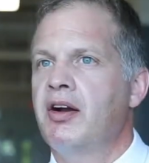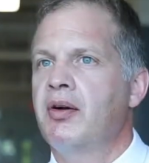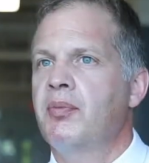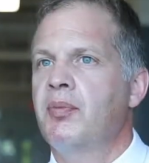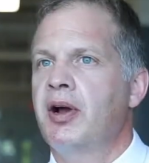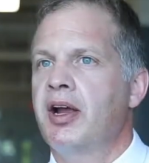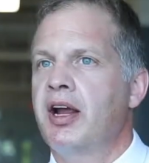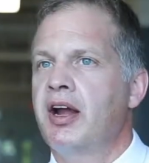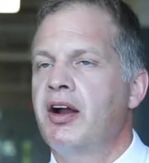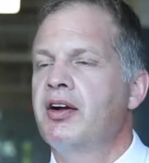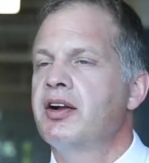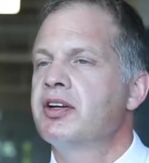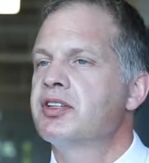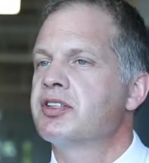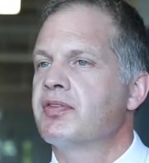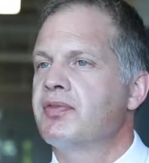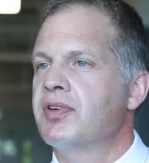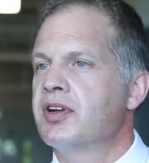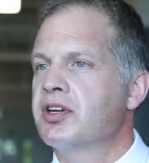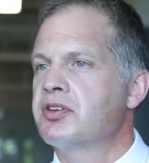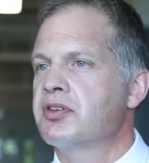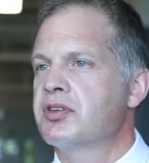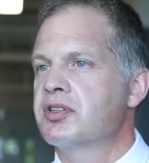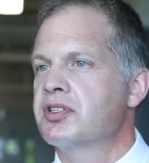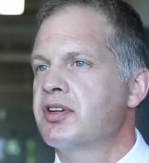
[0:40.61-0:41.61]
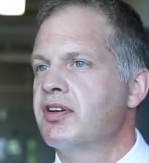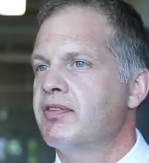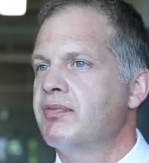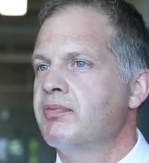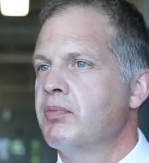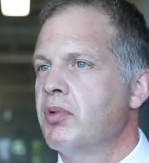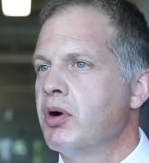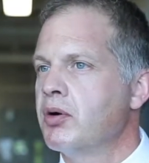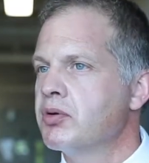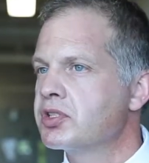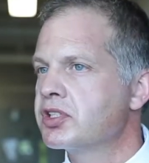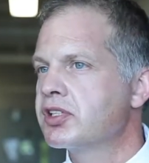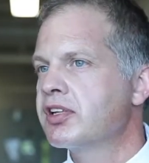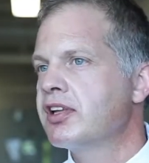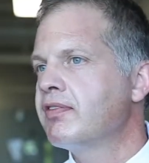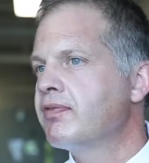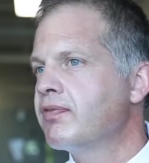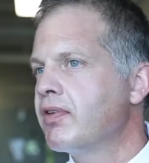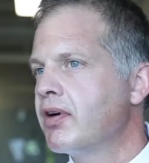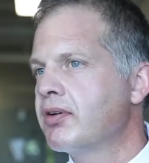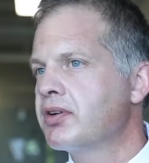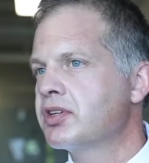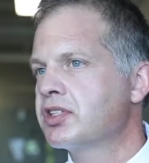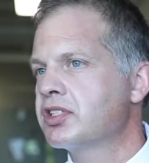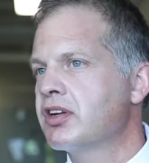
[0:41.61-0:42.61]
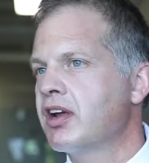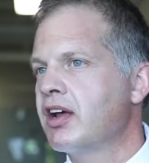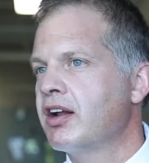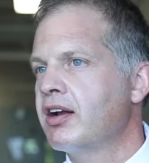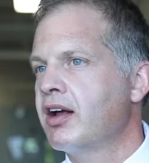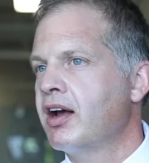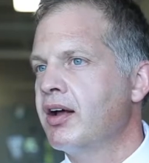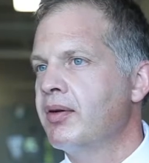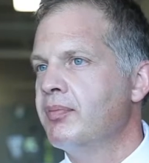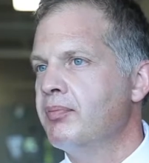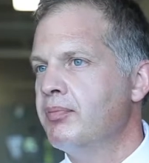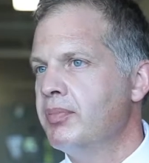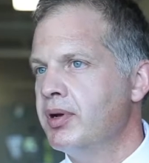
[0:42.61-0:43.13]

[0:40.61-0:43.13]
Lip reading: My areas of interest have mostly focused on